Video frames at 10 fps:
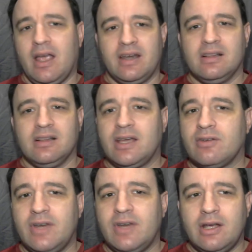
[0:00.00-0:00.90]
In a
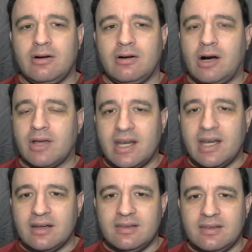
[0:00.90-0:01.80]
later video, I'll get
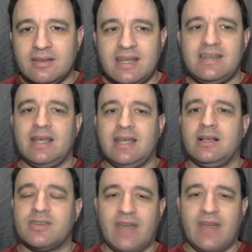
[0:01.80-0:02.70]
into the details
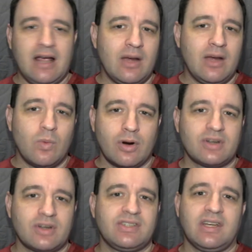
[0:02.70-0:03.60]
of how that
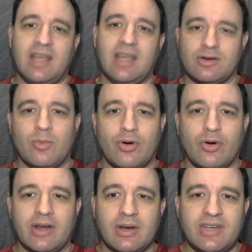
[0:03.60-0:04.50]
works in case you're
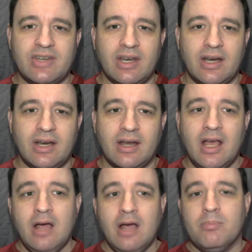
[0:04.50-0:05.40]
more interested in
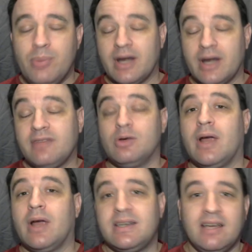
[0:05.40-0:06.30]
it. But if
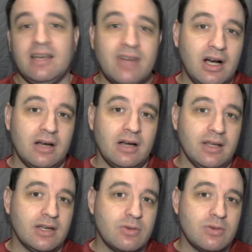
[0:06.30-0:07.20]
you were at DEF CON
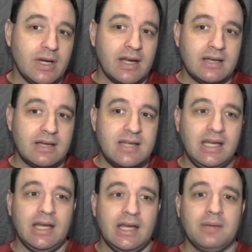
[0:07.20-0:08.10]
in
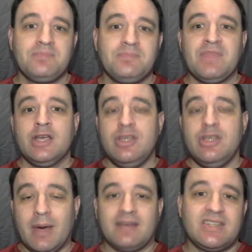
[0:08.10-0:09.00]
2019,
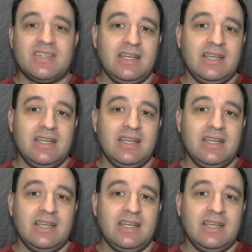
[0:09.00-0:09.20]
you might have